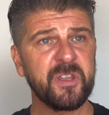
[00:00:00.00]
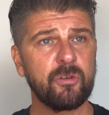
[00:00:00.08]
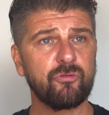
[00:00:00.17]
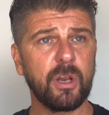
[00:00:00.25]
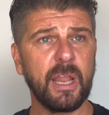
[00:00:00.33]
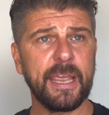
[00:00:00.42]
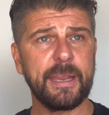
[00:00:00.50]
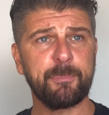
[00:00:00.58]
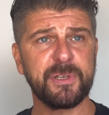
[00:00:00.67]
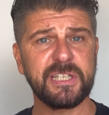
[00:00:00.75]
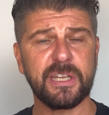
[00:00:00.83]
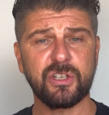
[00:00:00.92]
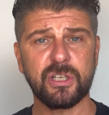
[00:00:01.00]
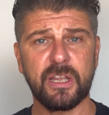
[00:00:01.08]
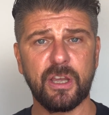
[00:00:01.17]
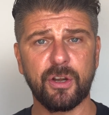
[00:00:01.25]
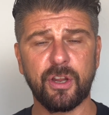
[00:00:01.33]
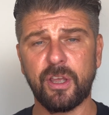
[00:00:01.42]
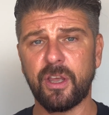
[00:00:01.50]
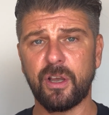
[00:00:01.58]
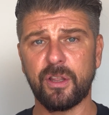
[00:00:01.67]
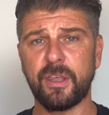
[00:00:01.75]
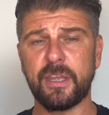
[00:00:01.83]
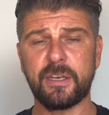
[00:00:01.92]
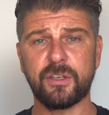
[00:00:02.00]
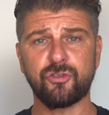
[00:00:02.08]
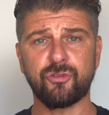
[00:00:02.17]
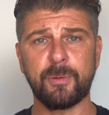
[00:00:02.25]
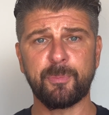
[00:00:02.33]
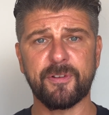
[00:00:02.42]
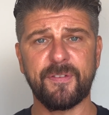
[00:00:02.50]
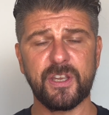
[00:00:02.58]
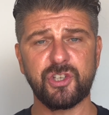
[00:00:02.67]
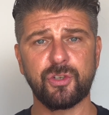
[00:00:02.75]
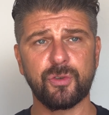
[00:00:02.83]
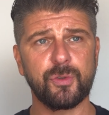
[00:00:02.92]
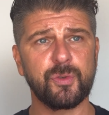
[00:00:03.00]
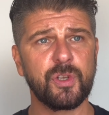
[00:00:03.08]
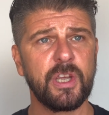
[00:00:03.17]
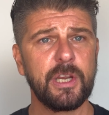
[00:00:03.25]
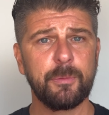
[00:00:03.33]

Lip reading: reliant potentially on other industry professionals,